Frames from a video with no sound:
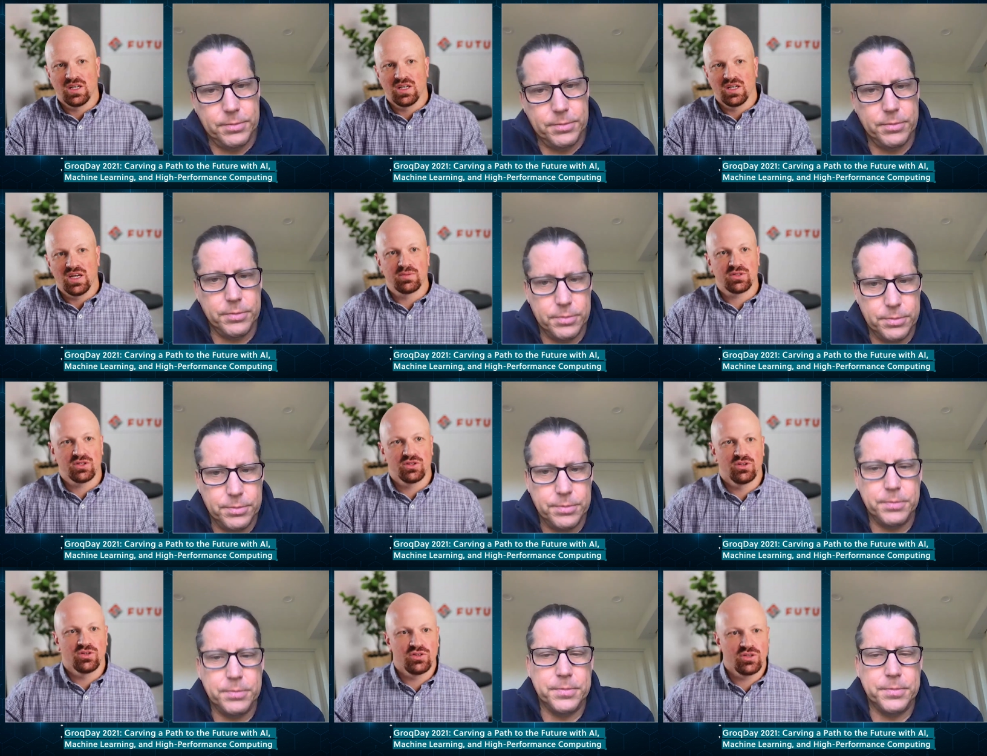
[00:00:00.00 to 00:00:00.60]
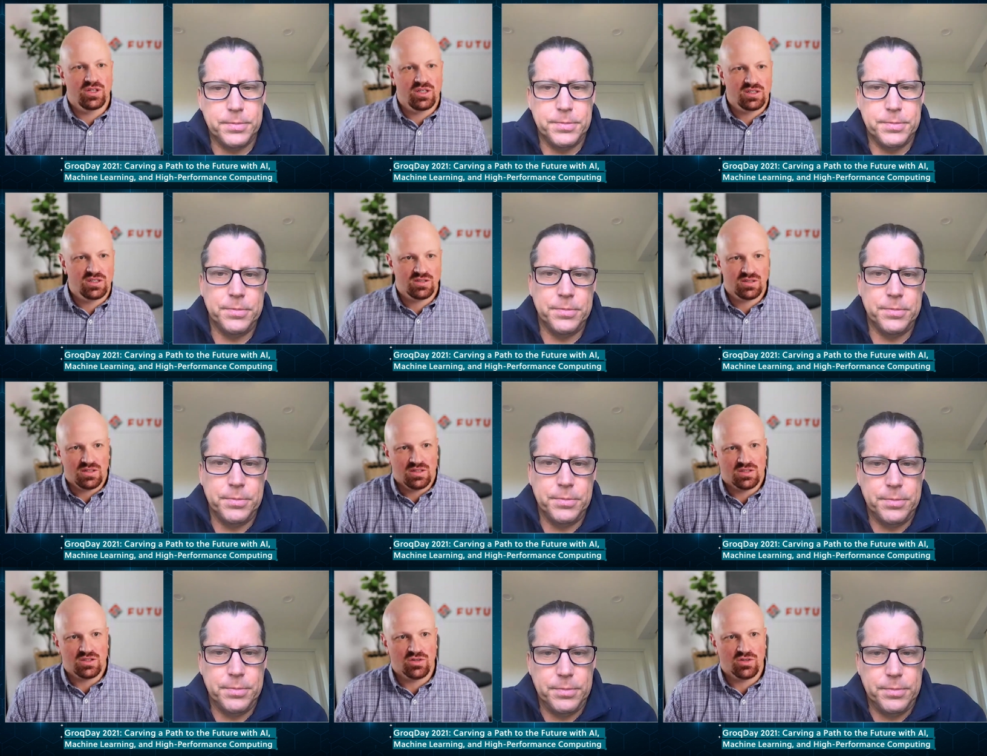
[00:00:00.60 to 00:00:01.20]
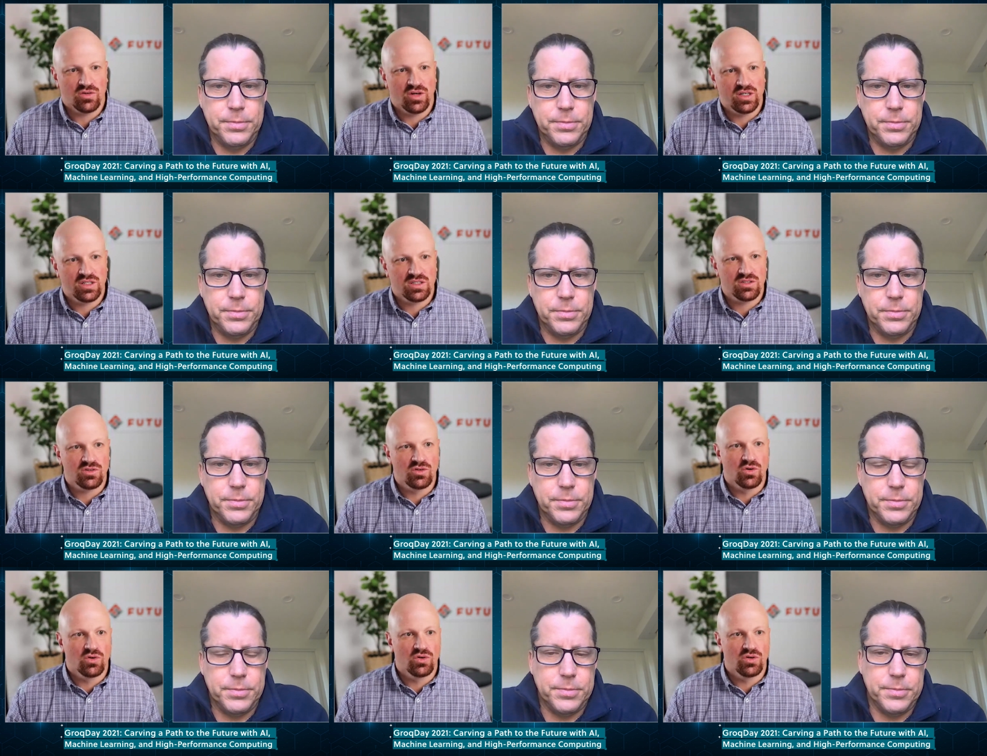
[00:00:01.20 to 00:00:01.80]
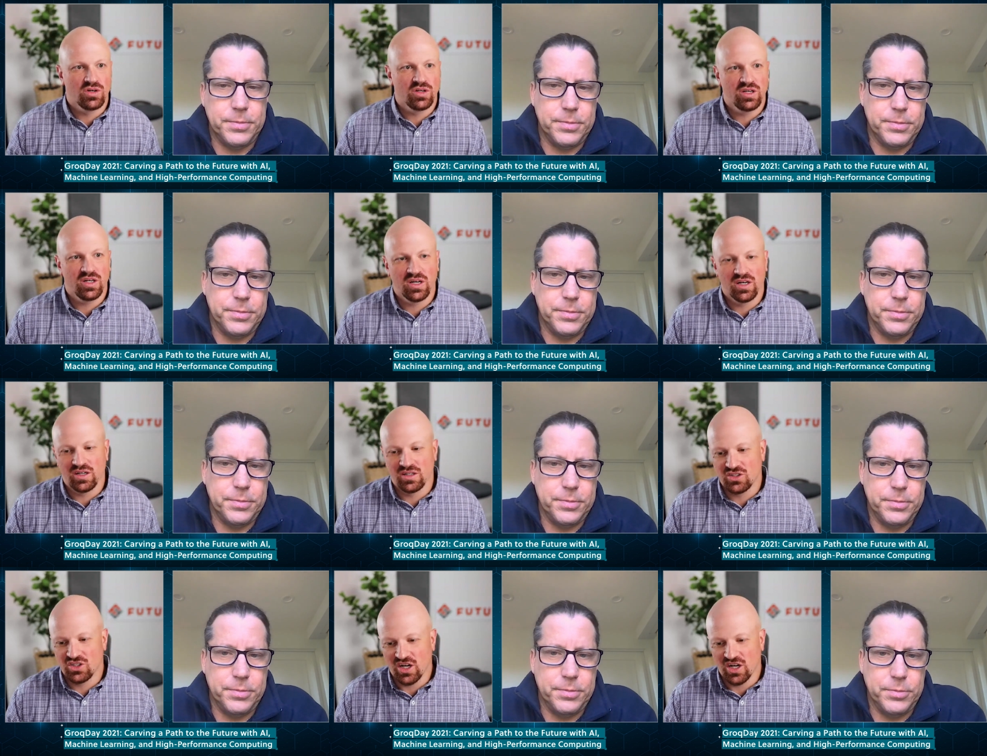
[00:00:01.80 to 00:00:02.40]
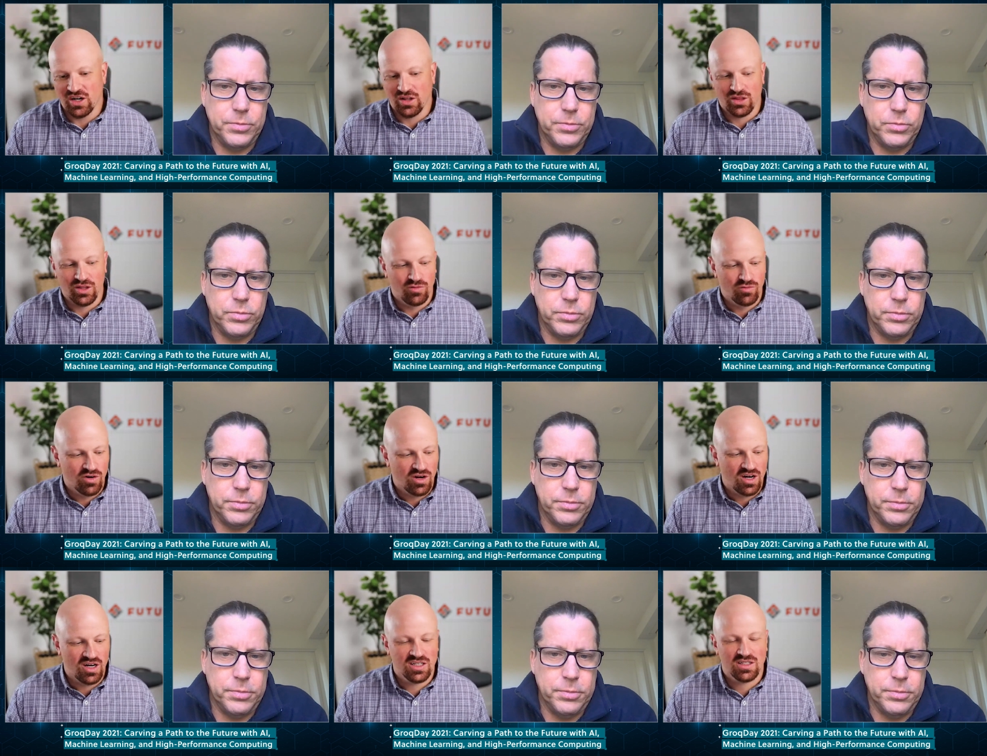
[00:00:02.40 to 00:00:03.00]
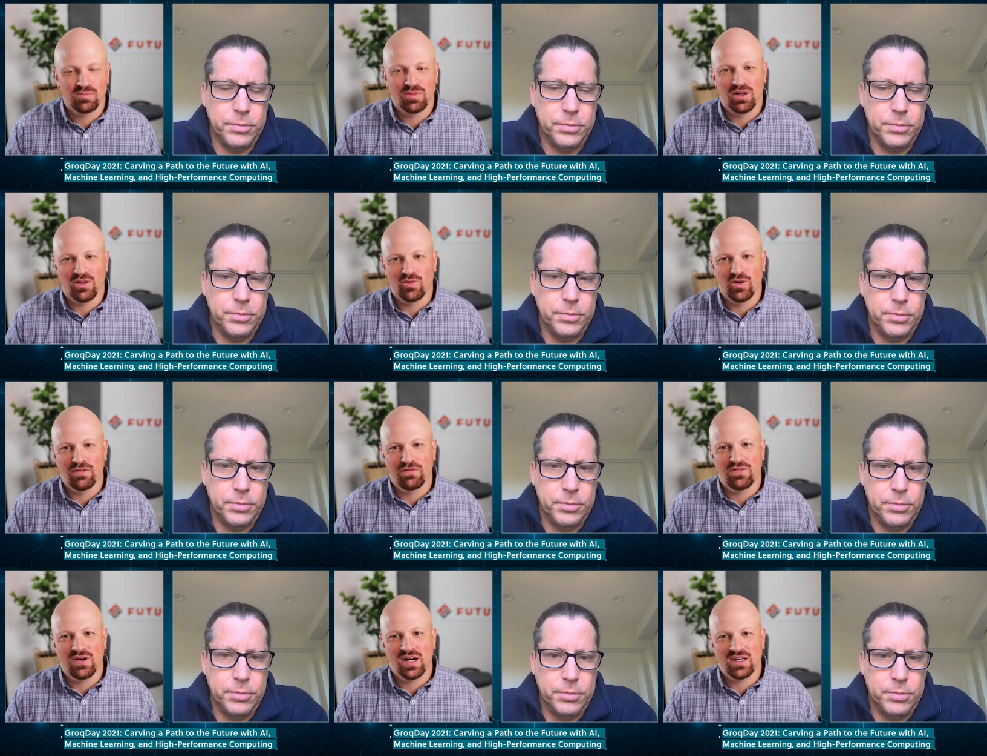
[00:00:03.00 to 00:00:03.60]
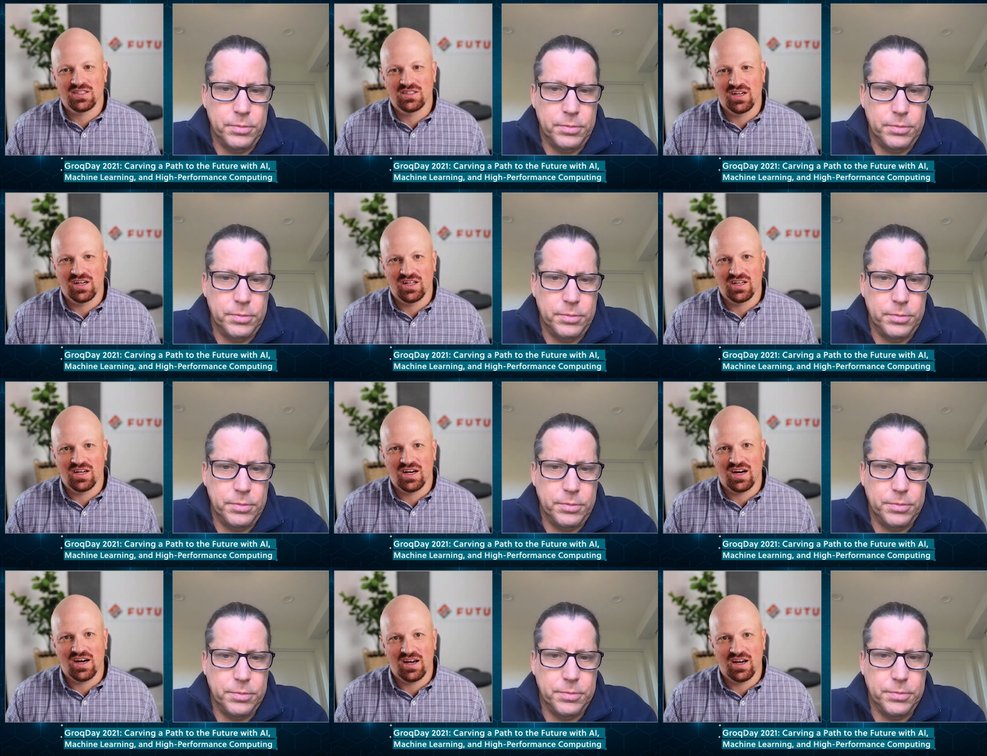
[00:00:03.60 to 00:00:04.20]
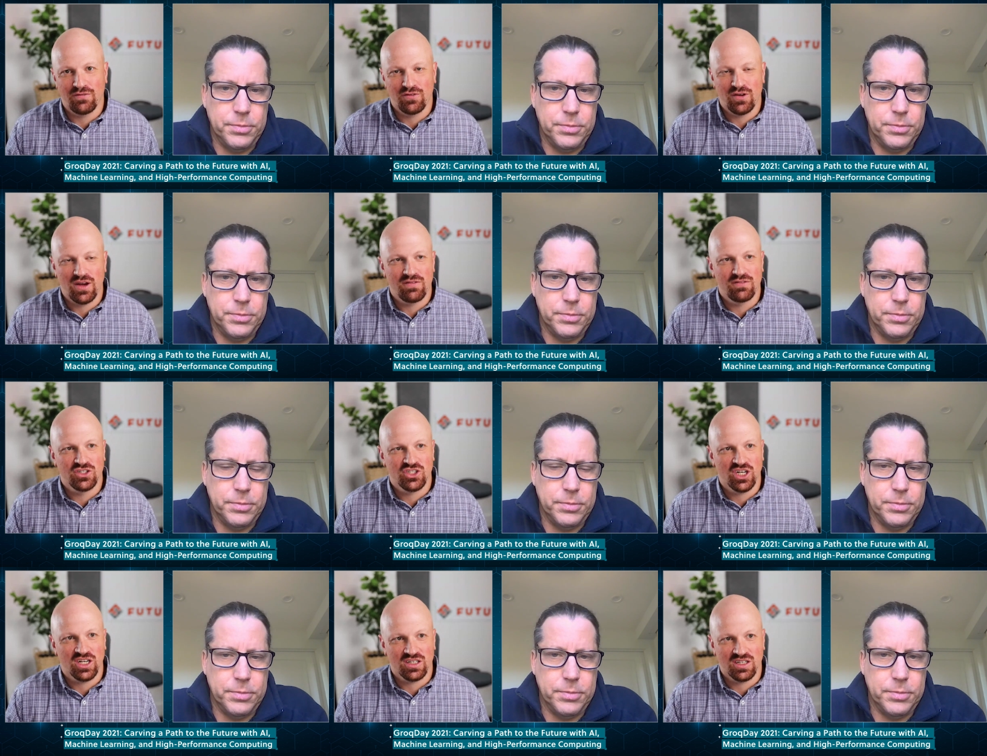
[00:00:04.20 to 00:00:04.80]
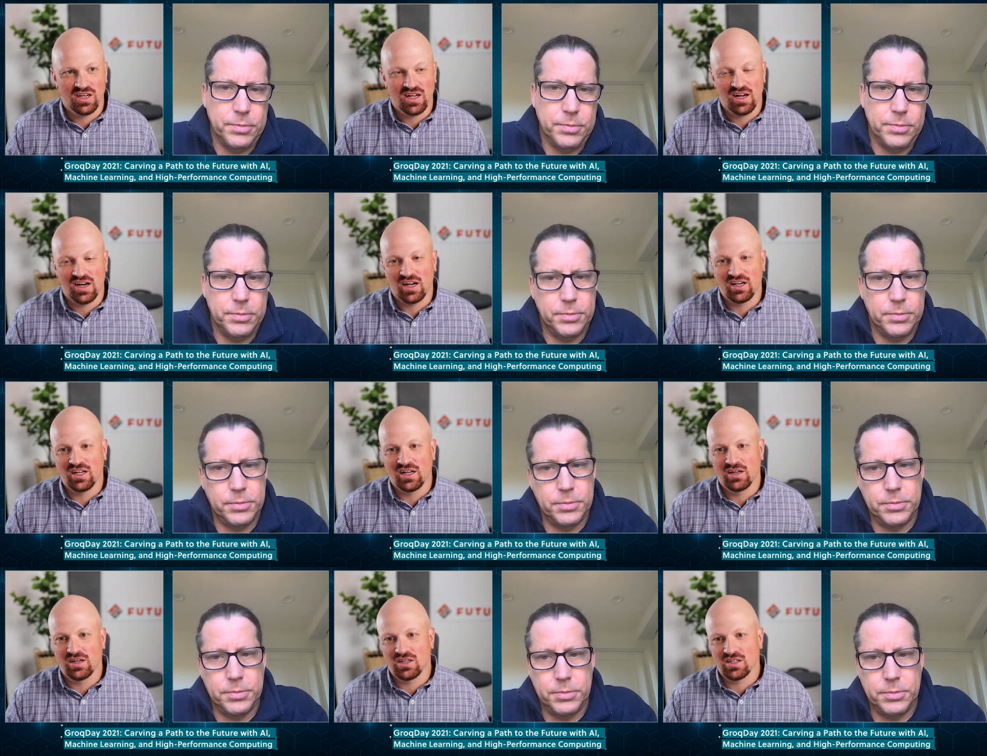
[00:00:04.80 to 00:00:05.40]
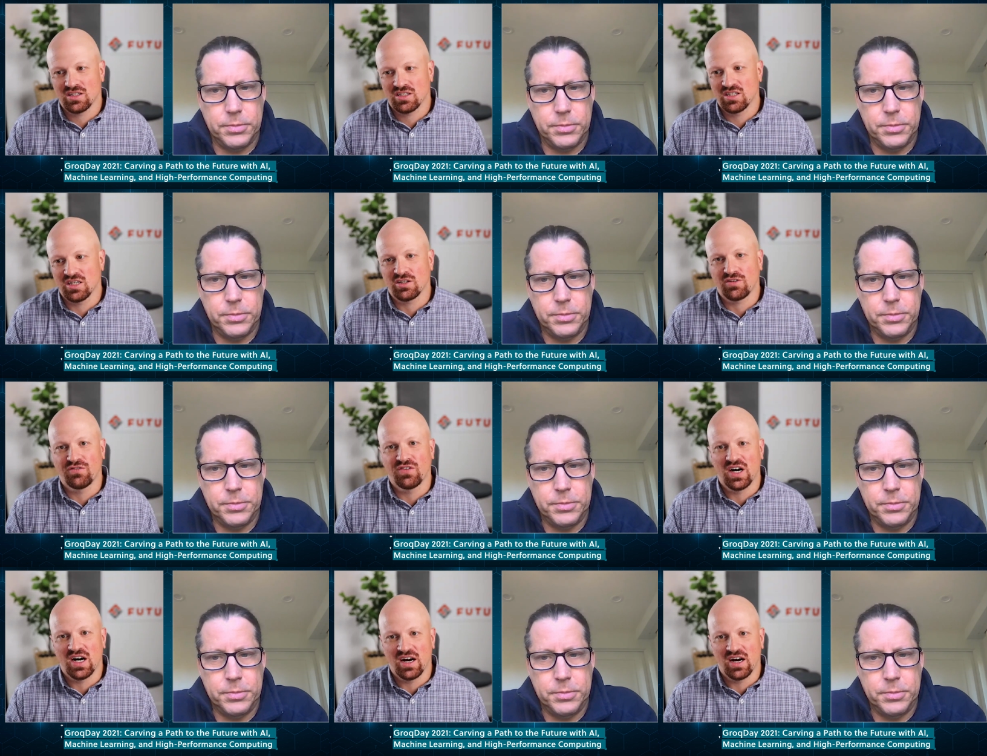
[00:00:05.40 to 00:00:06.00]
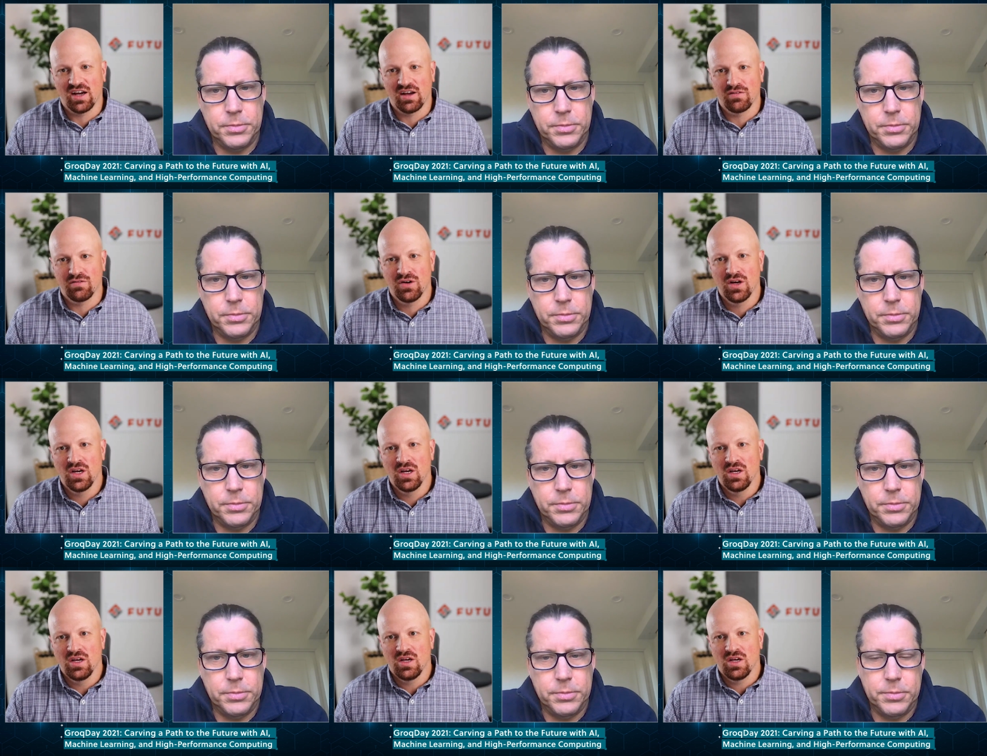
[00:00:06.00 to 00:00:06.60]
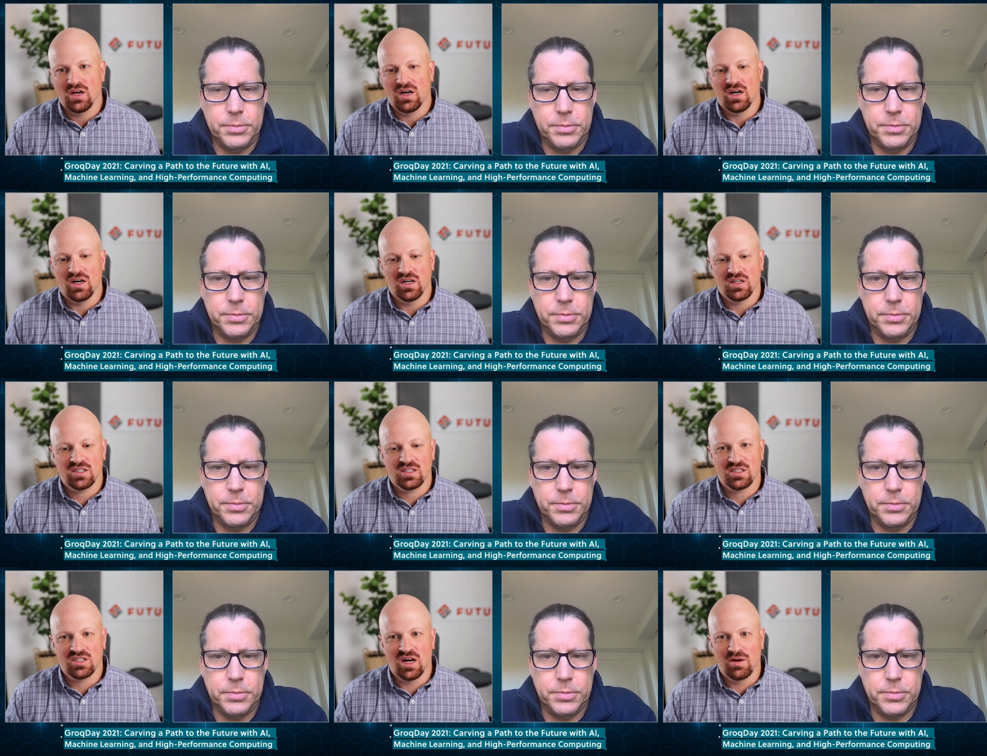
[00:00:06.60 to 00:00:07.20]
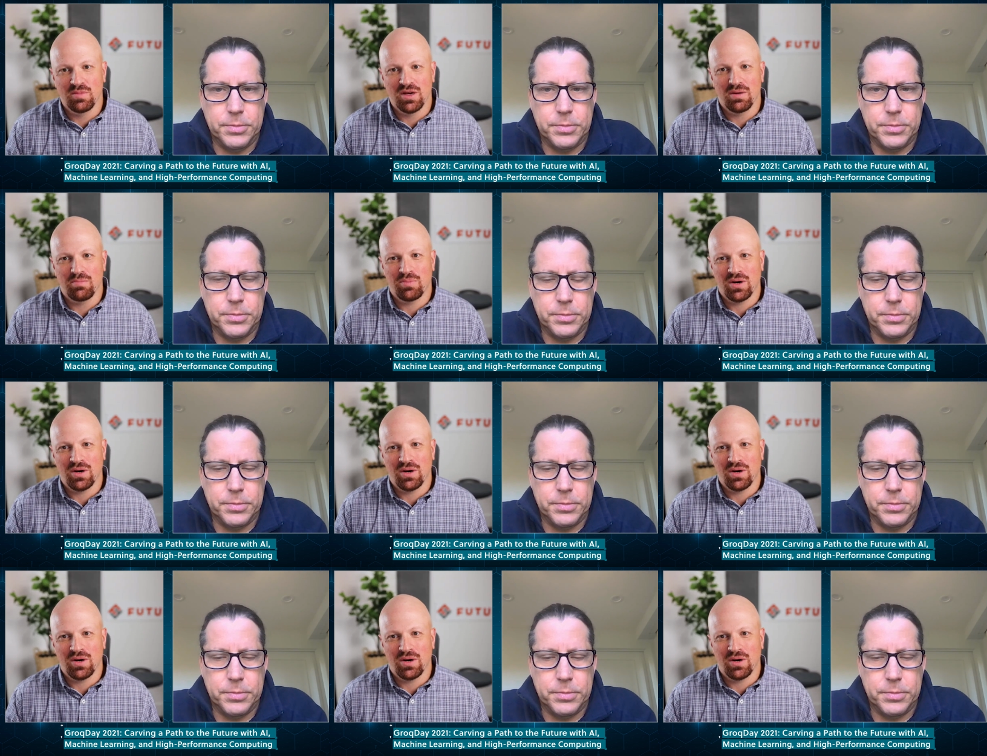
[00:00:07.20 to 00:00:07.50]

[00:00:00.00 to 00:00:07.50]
Speaker 1: Absolutely, it's it's a great story. Uh, Jonathan Ross, by the way, fascinating guy. If you haven't checked it out, I did a six five uh, Summit